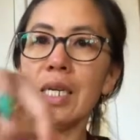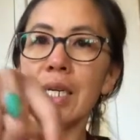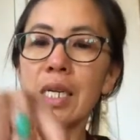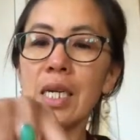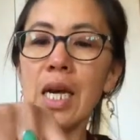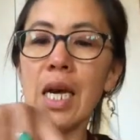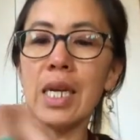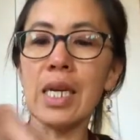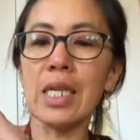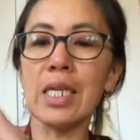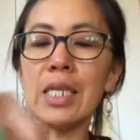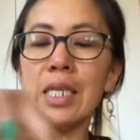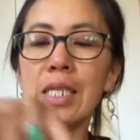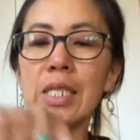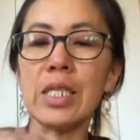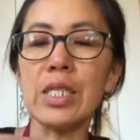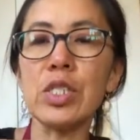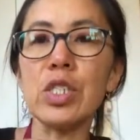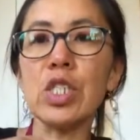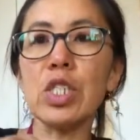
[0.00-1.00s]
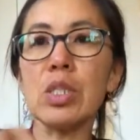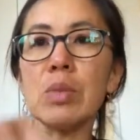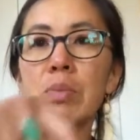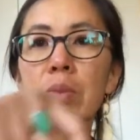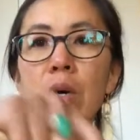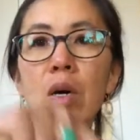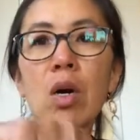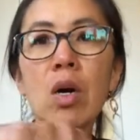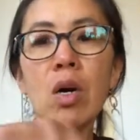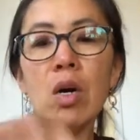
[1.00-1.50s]
Cut it into
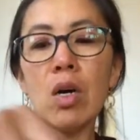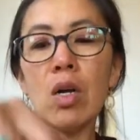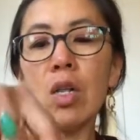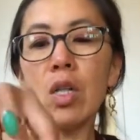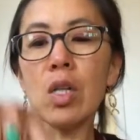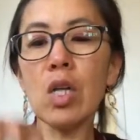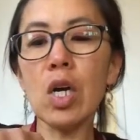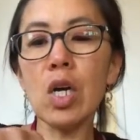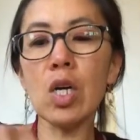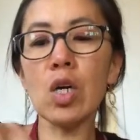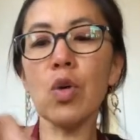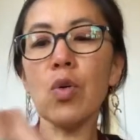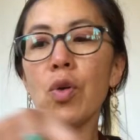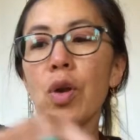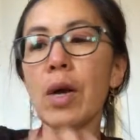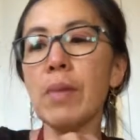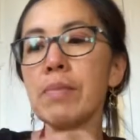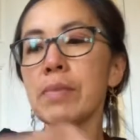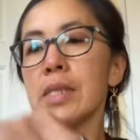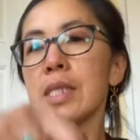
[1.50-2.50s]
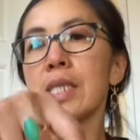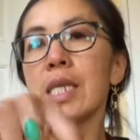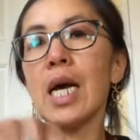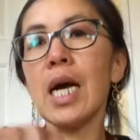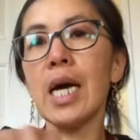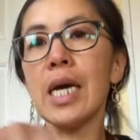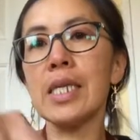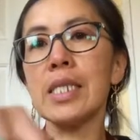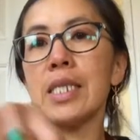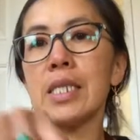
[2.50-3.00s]
small
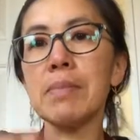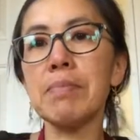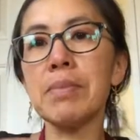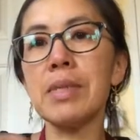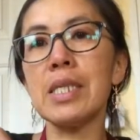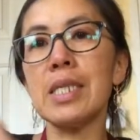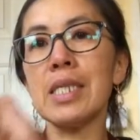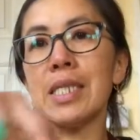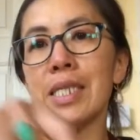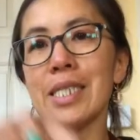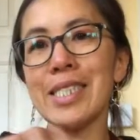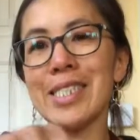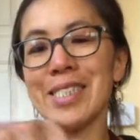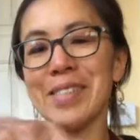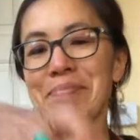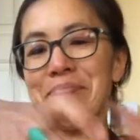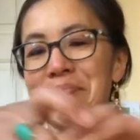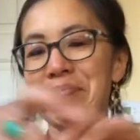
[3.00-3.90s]
crumb-size pieces.